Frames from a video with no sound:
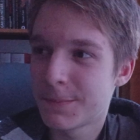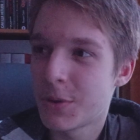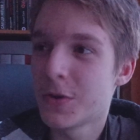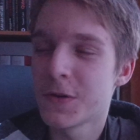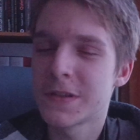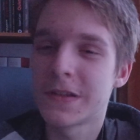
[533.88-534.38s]

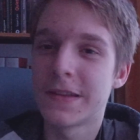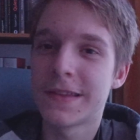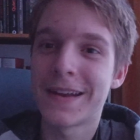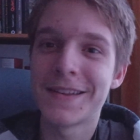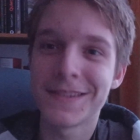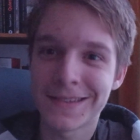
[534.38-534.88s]

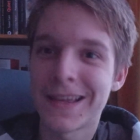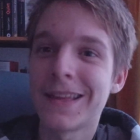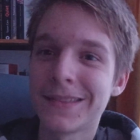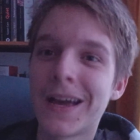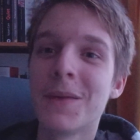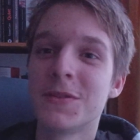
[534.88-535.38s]
person that is
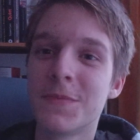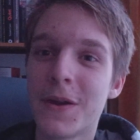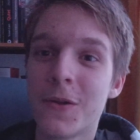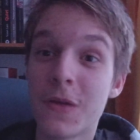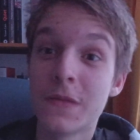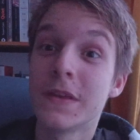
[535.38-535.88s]
10 times
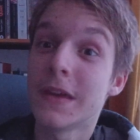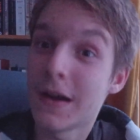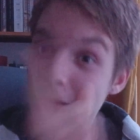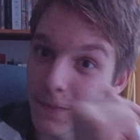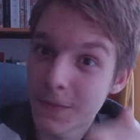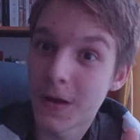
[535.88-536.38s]
better than the
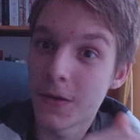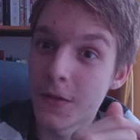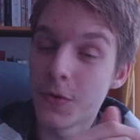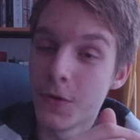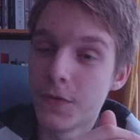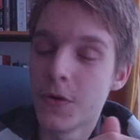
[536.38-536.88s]

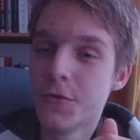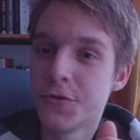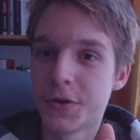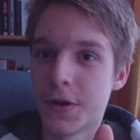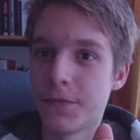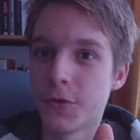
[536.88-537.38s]
other
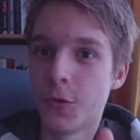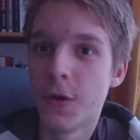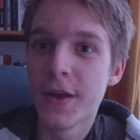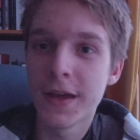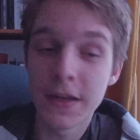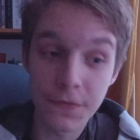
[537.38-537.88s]
version of you.
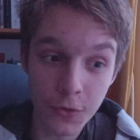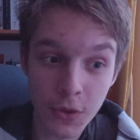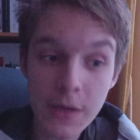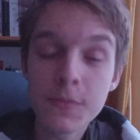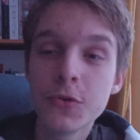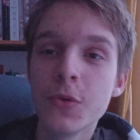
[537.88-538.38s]
And if you
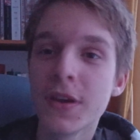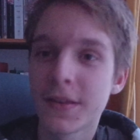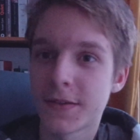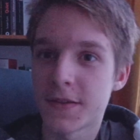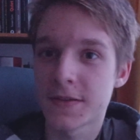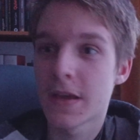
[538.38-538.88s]
keep
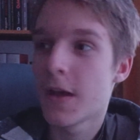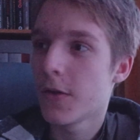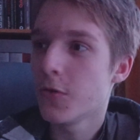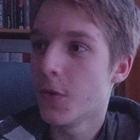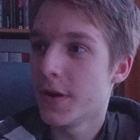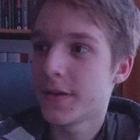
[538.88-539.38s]
doing this
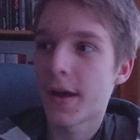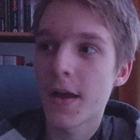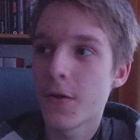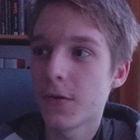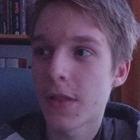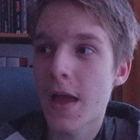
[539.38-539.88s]
your
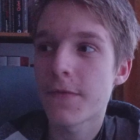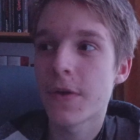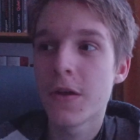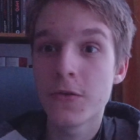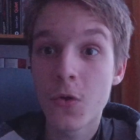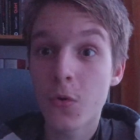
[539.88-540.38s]
entire life,
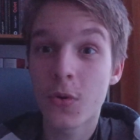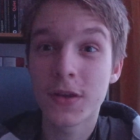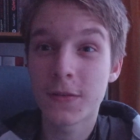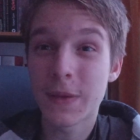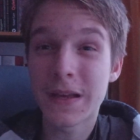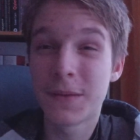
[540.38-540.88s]
you're
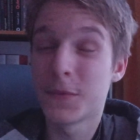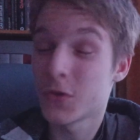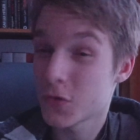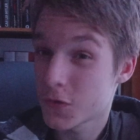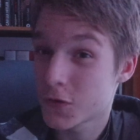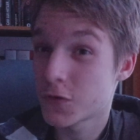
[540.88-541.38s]
going to become
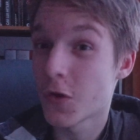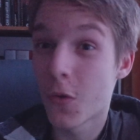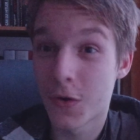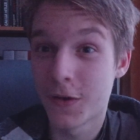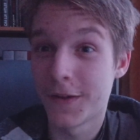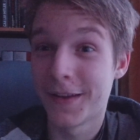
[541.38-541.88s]

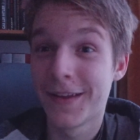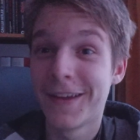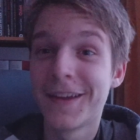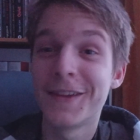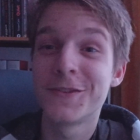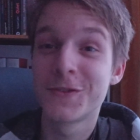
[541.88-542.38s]
so good
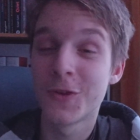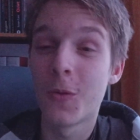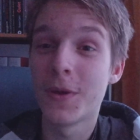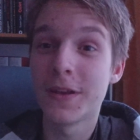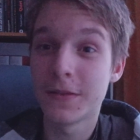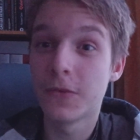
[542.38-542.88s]
at
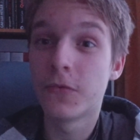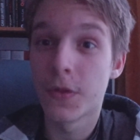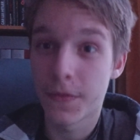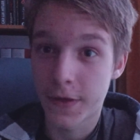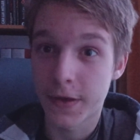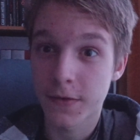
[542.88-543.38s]
so many
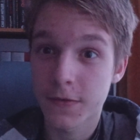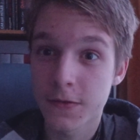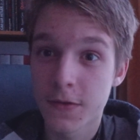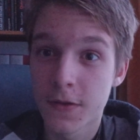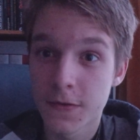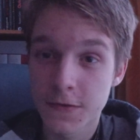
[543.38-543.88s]
different
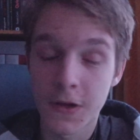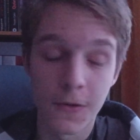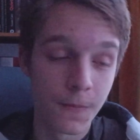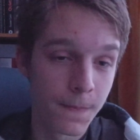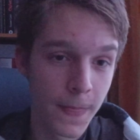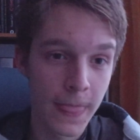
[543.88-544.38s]
things.
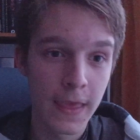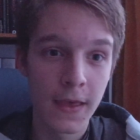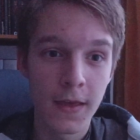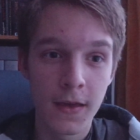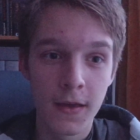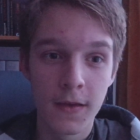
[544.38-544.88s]
So
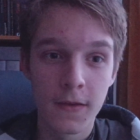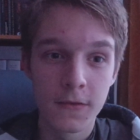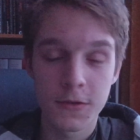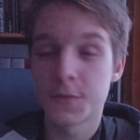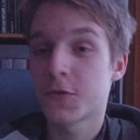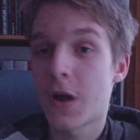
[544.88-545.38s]

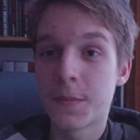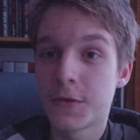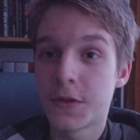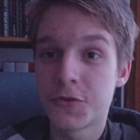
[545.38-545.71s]
subscribe to